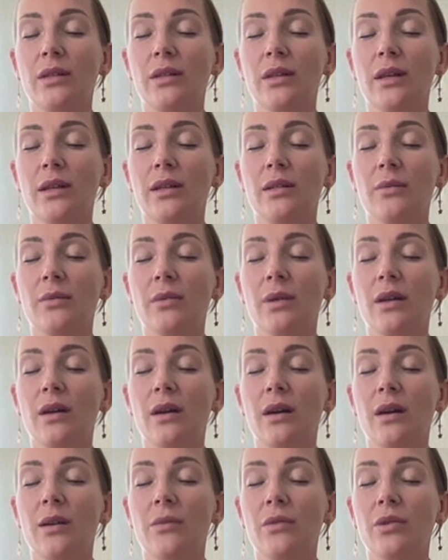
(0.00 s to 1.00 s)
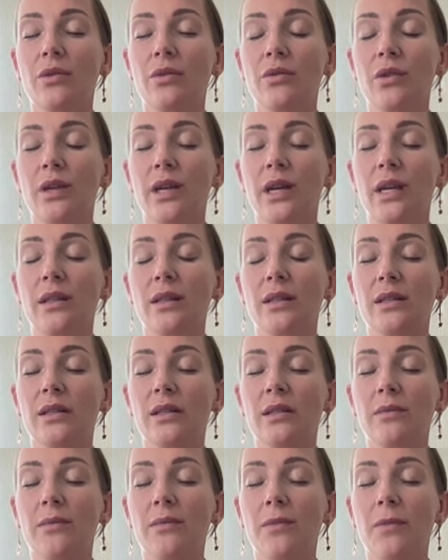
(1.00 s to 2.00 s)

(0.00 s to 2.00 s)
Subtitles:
can become your reality.